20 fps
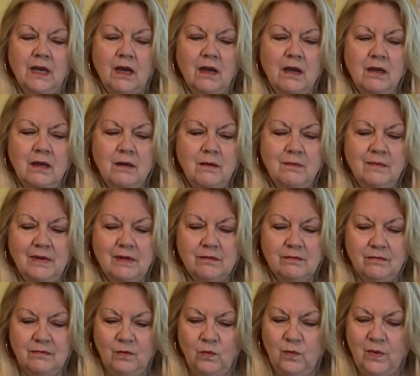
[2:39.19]
Um,
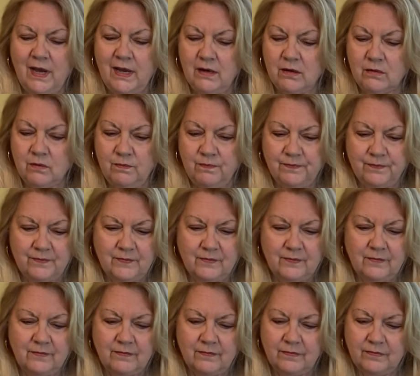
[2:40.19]
wow.
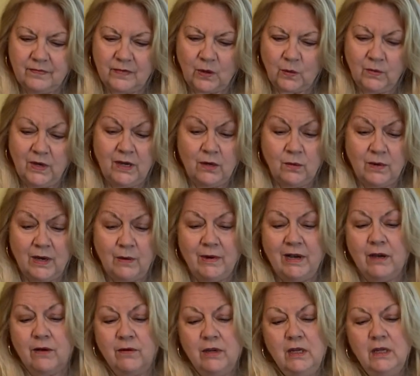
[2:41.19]
Wow, wow,
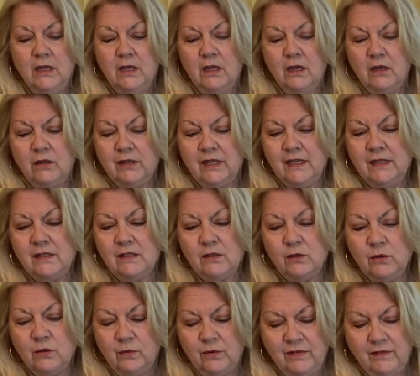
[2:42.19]
wow. Okay,
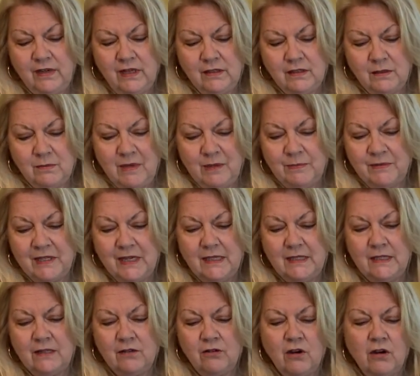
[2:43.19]
so we've got some upside
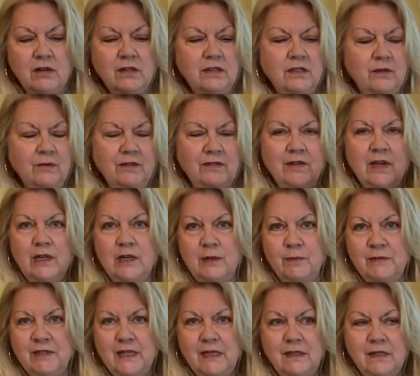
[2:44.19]
down cards here. We've got
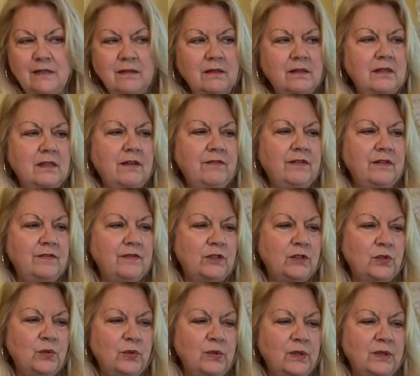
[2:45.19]
upside down seven of
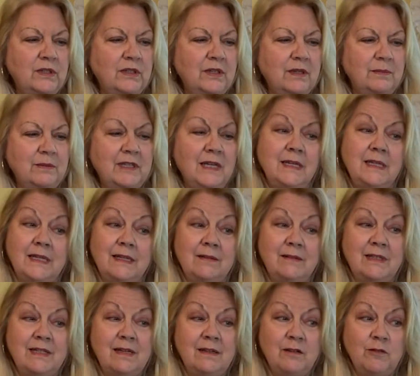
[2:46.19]
swords, upside down
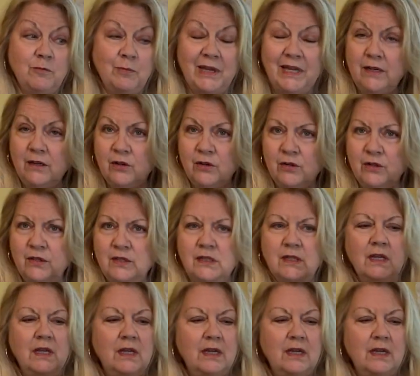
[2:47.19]
10 of pentacles.